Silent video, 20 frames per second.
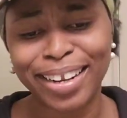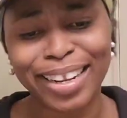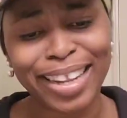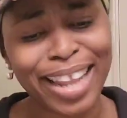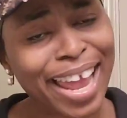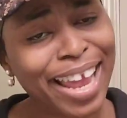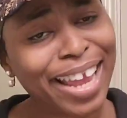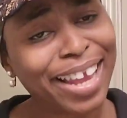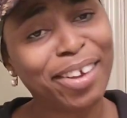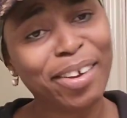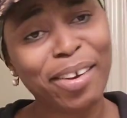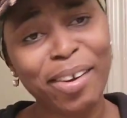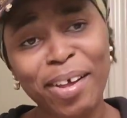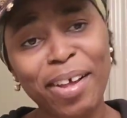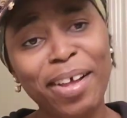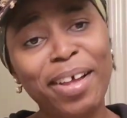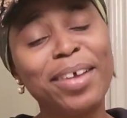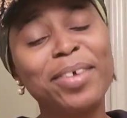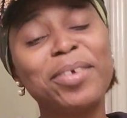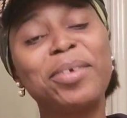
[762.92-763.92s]
Like,
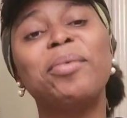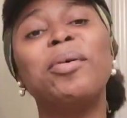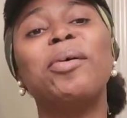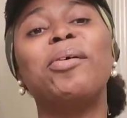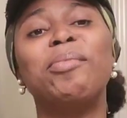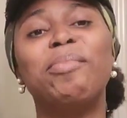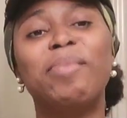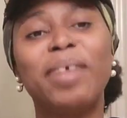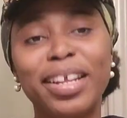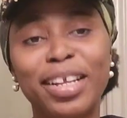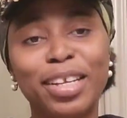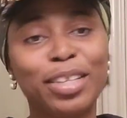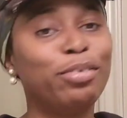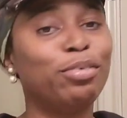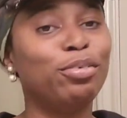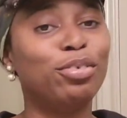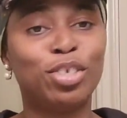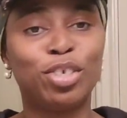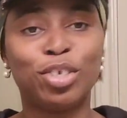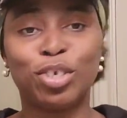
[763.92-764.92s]
girl, you are ready
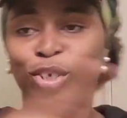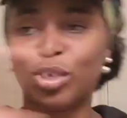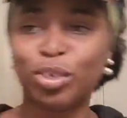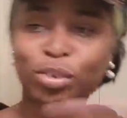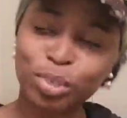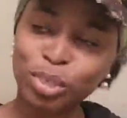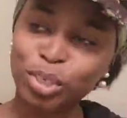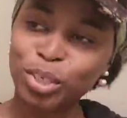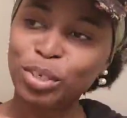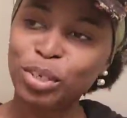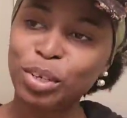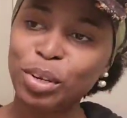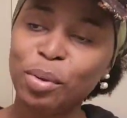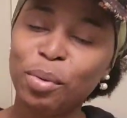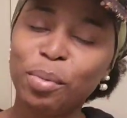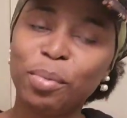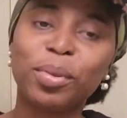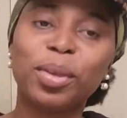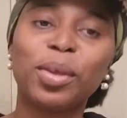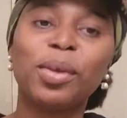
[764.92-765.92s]
to shoot, you
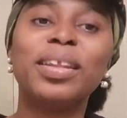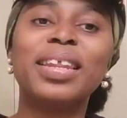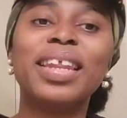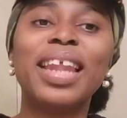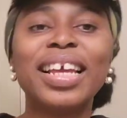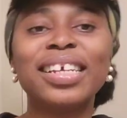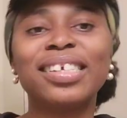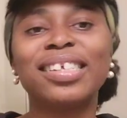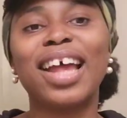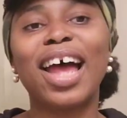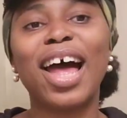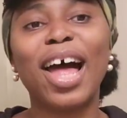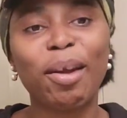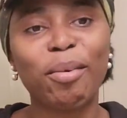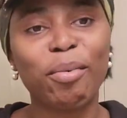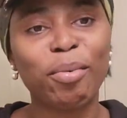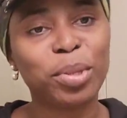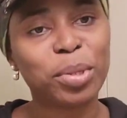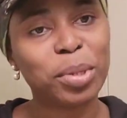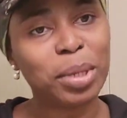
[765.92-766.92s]
know, your next
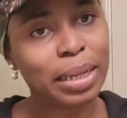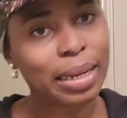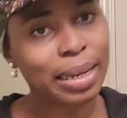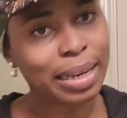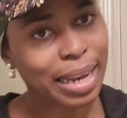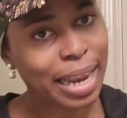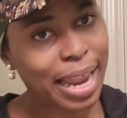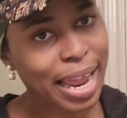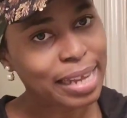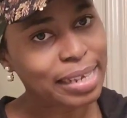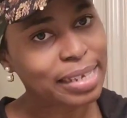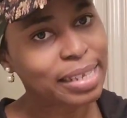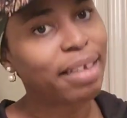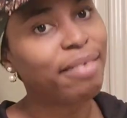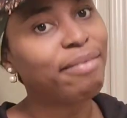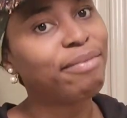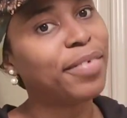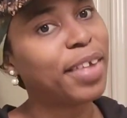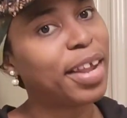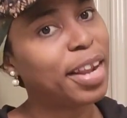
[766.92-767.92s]
arrow to the next
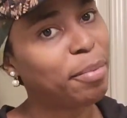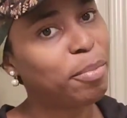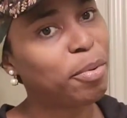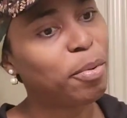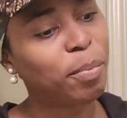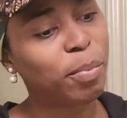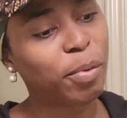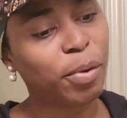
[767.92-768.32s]
available